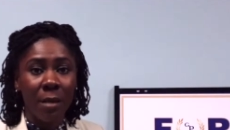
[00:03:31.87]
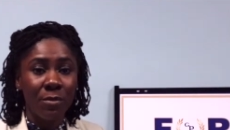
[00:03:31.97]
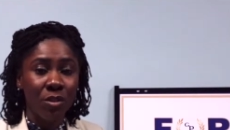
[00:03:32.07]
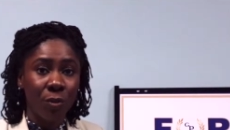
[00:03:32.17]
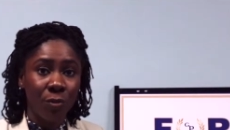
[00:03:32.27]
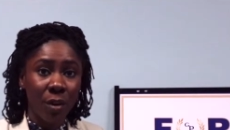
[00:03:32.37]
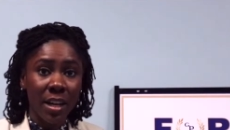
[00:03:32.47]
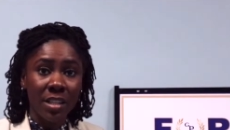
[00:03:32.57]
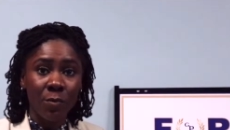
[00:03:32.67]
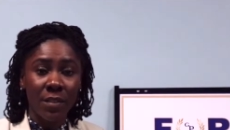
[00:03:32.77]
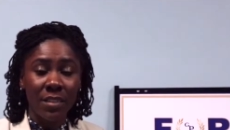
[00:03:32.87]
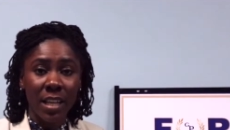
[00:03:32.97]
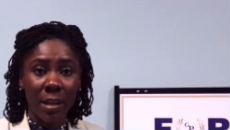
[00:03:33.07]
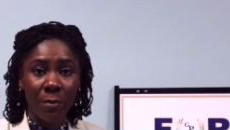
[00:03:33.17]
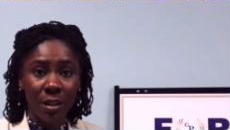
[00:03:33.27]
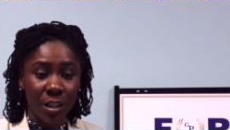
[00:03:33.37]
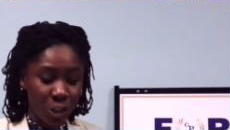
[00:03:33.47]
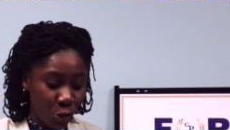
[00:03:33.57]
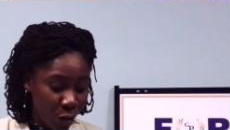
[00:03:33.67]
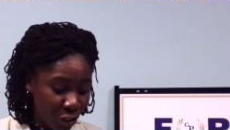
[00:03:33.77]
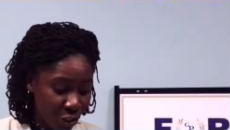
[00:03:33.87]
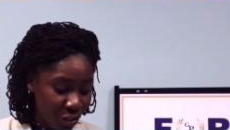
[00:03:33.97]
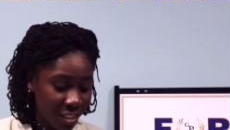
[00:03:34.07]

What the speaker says: So for us, we've set up a structure